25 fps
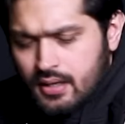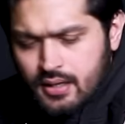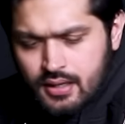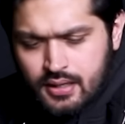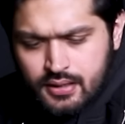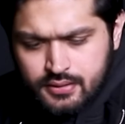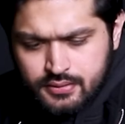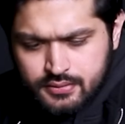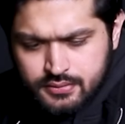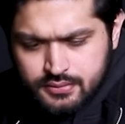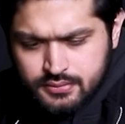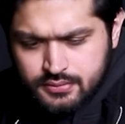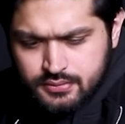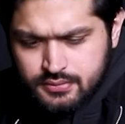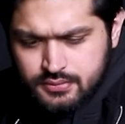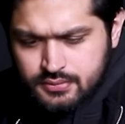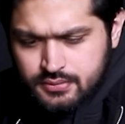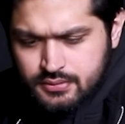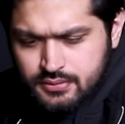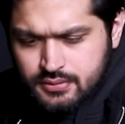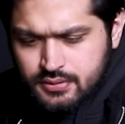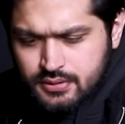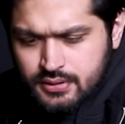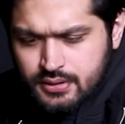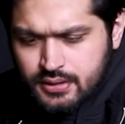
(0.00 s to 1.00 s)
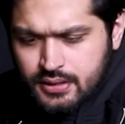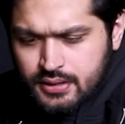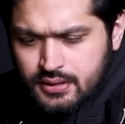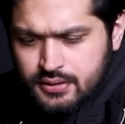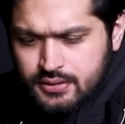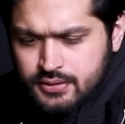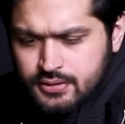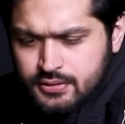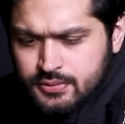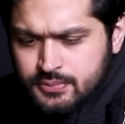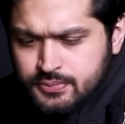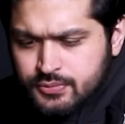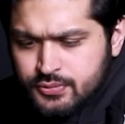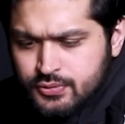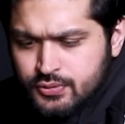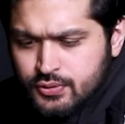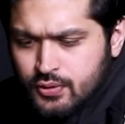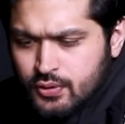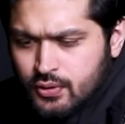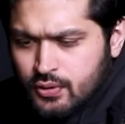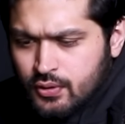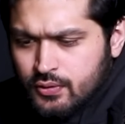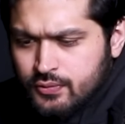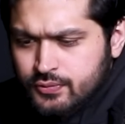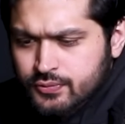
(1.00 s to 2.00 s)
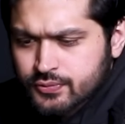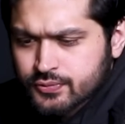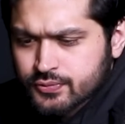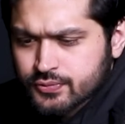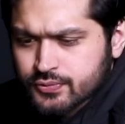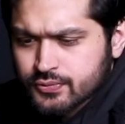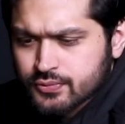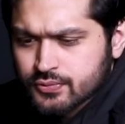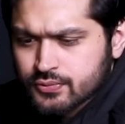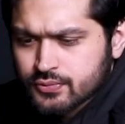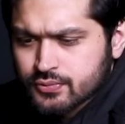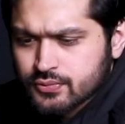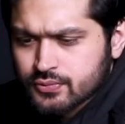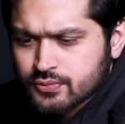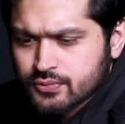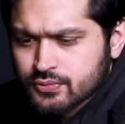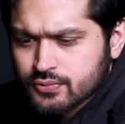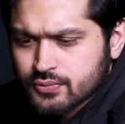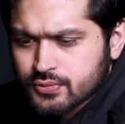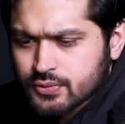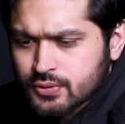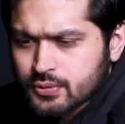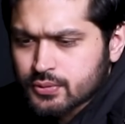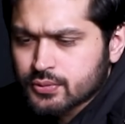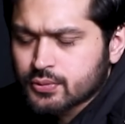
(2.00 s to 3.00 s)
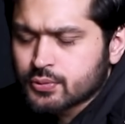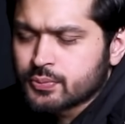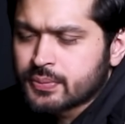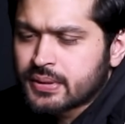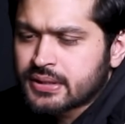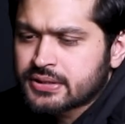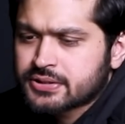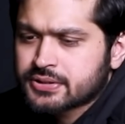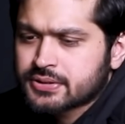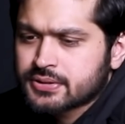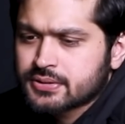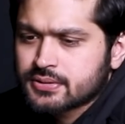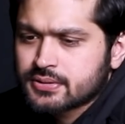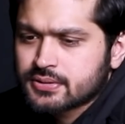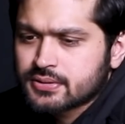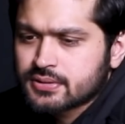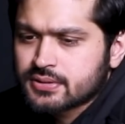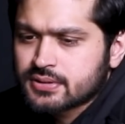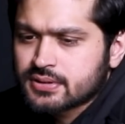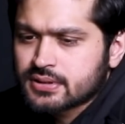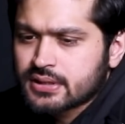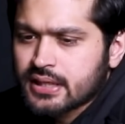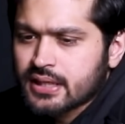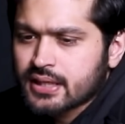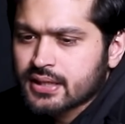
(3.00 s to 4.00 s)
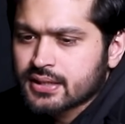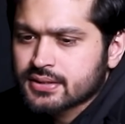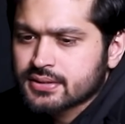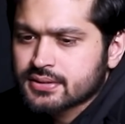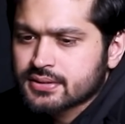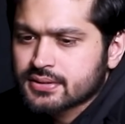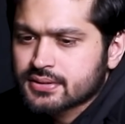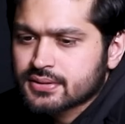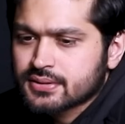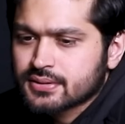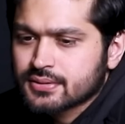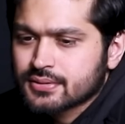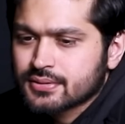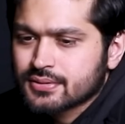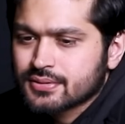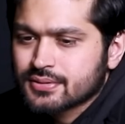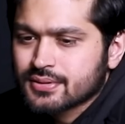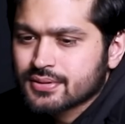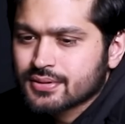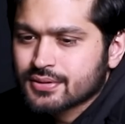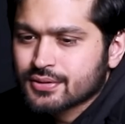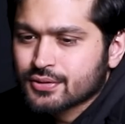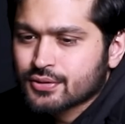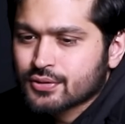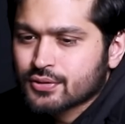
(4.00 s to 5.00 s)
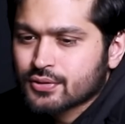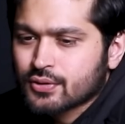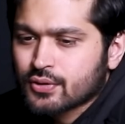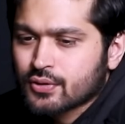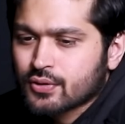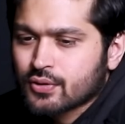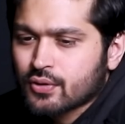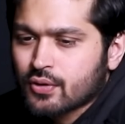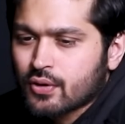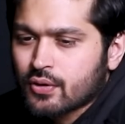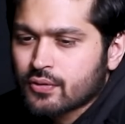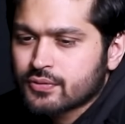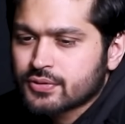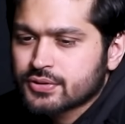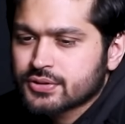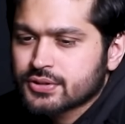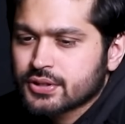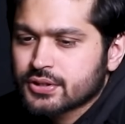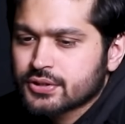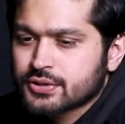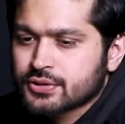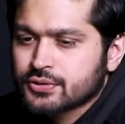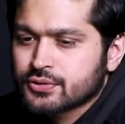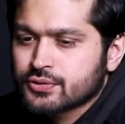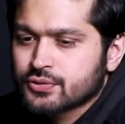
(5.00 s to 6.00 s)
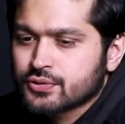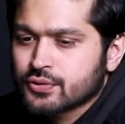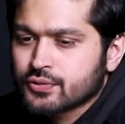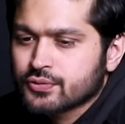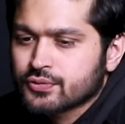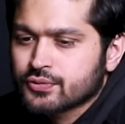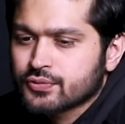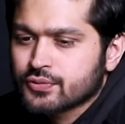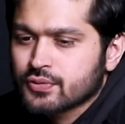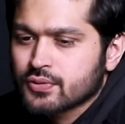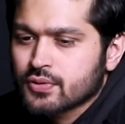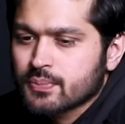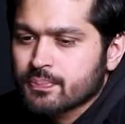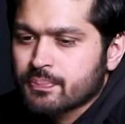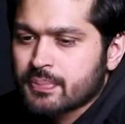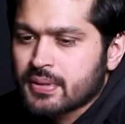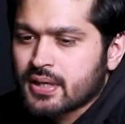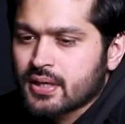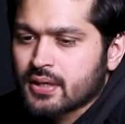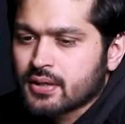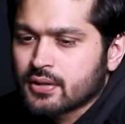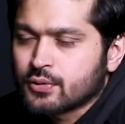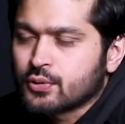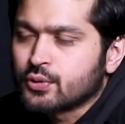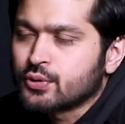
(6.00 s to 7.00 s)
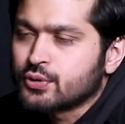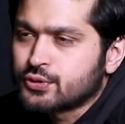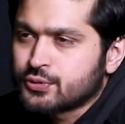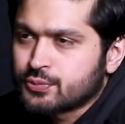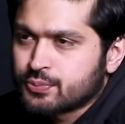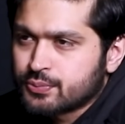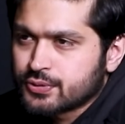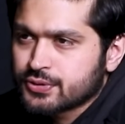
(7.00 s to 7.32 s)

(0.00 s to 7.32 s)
And in terms of, you mentioned Zia's conversations of being a good